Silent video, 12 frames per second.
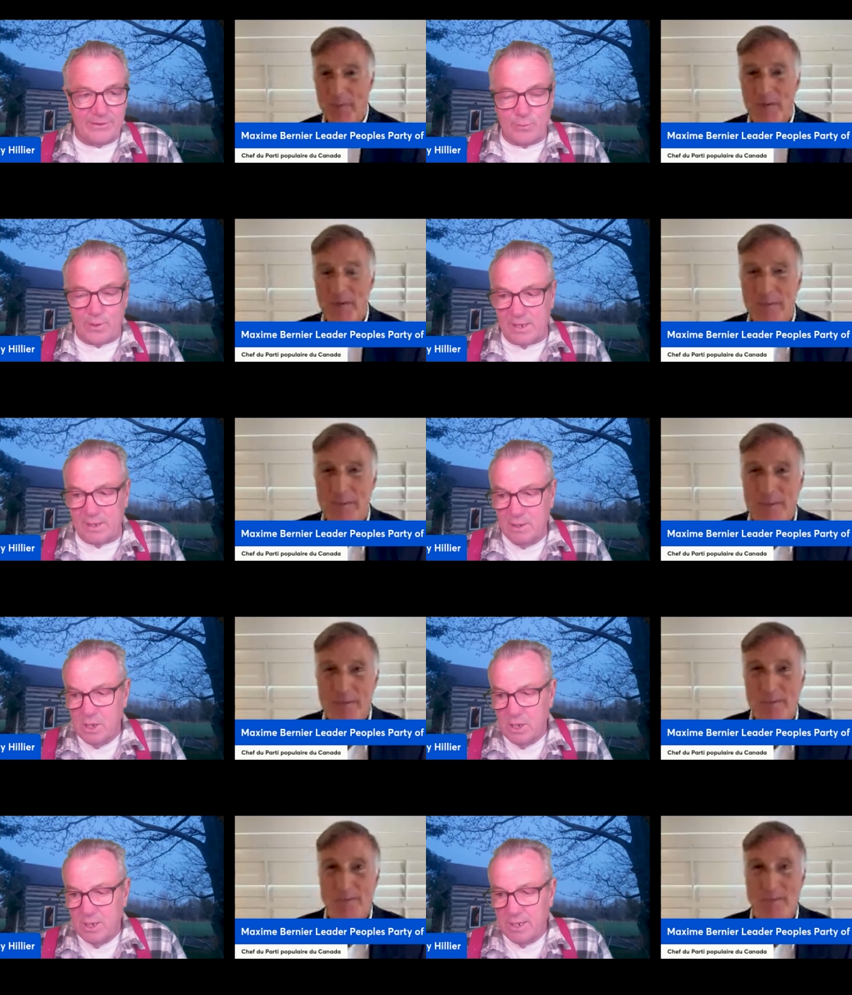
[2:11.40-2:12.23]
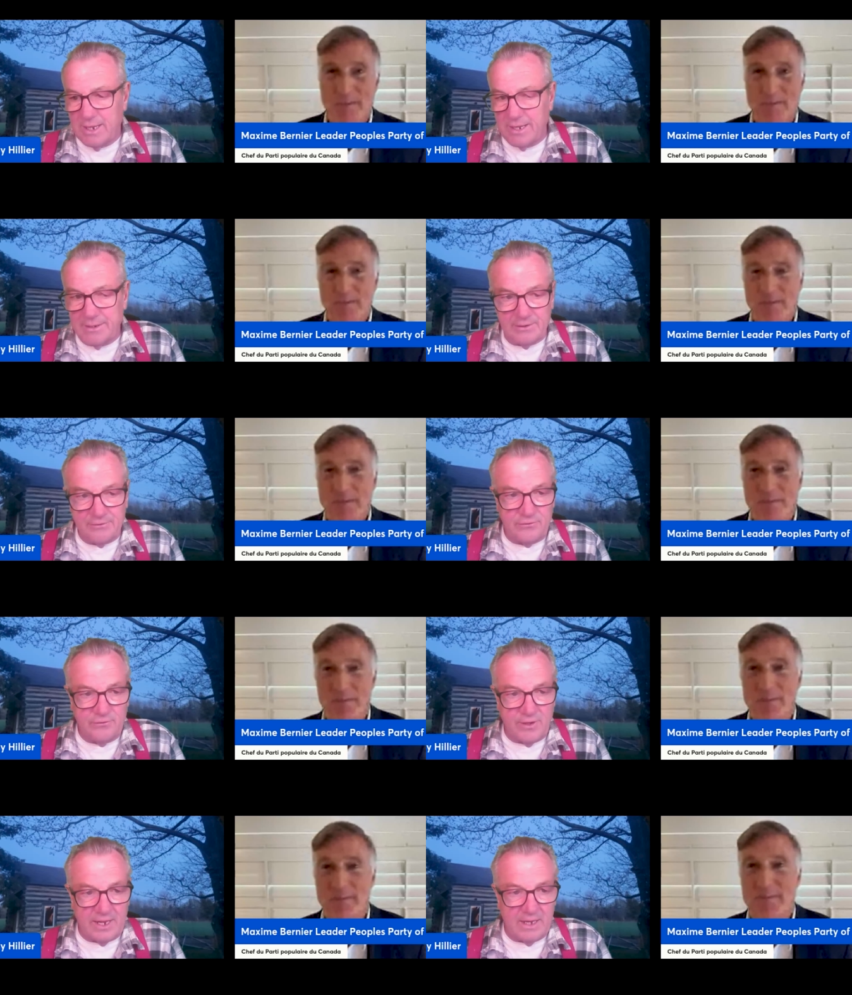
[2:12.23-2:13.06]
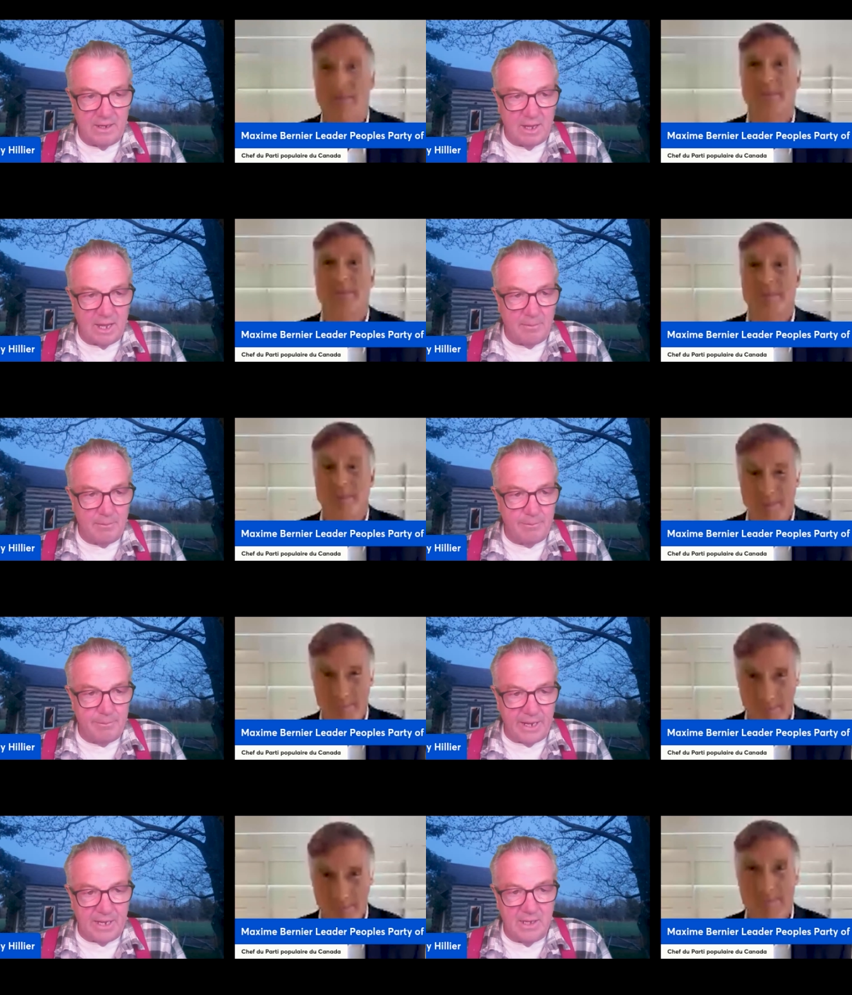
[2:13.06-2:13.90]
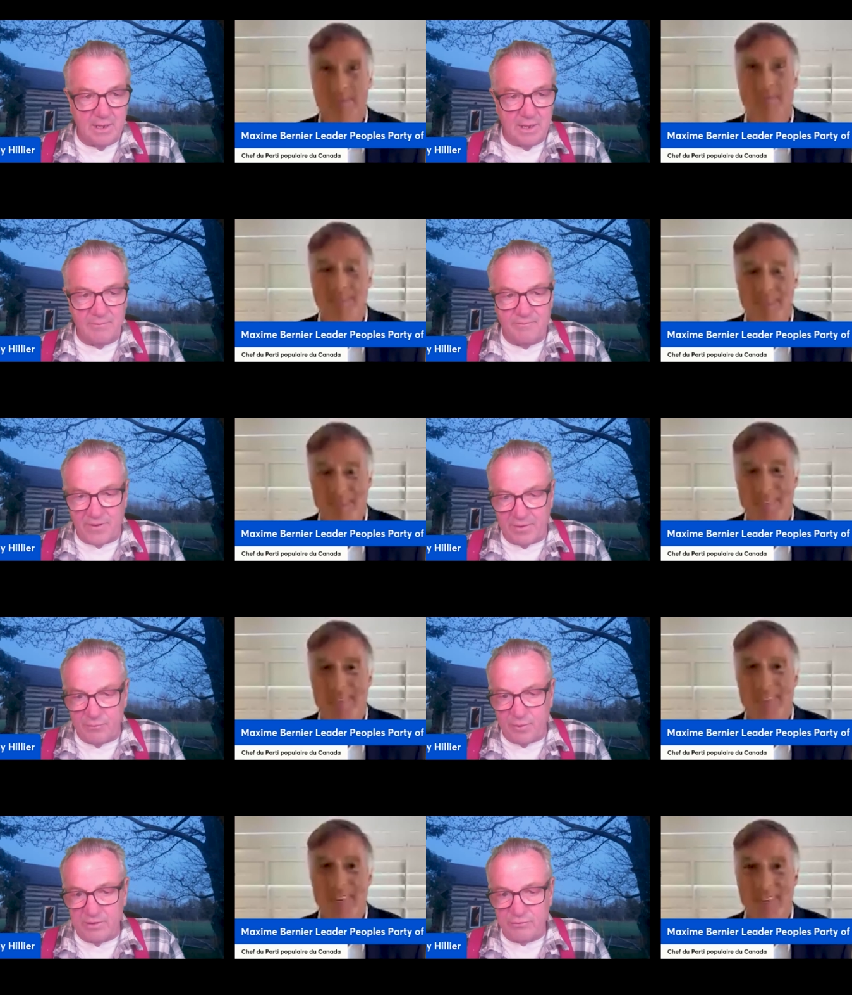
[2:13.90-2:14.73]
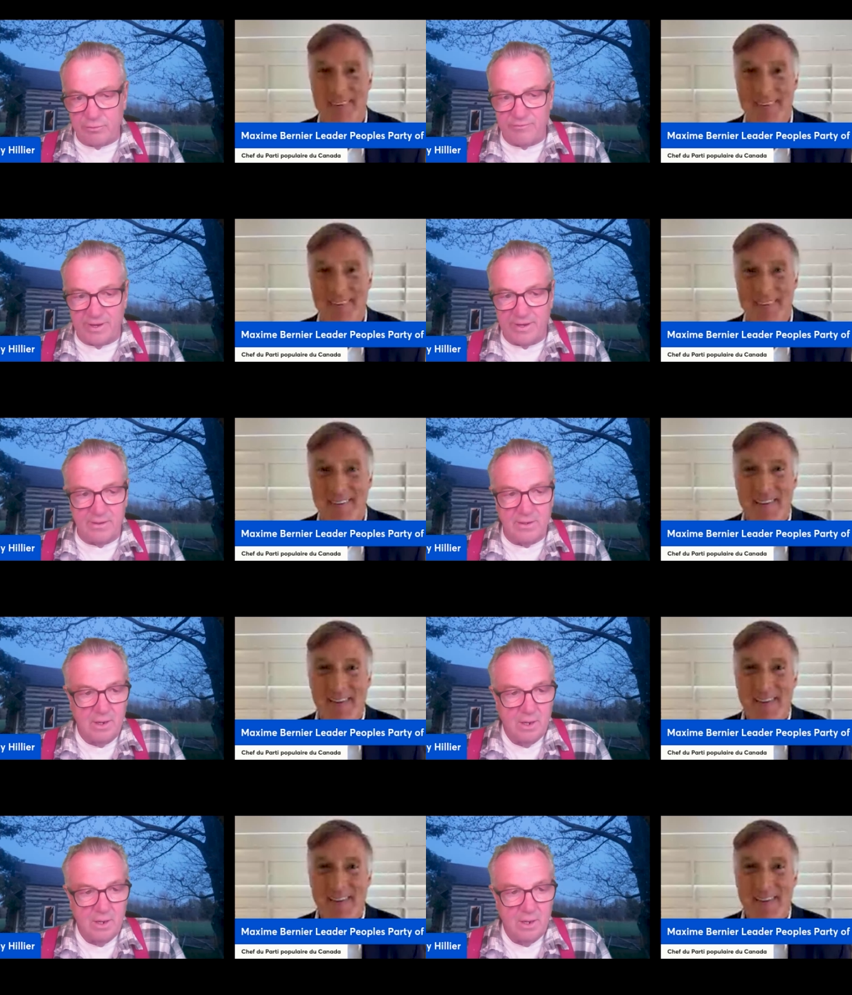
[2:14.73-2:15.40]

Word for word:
Speaker 1: as well. Uh, this is a uh, big fundraiser event.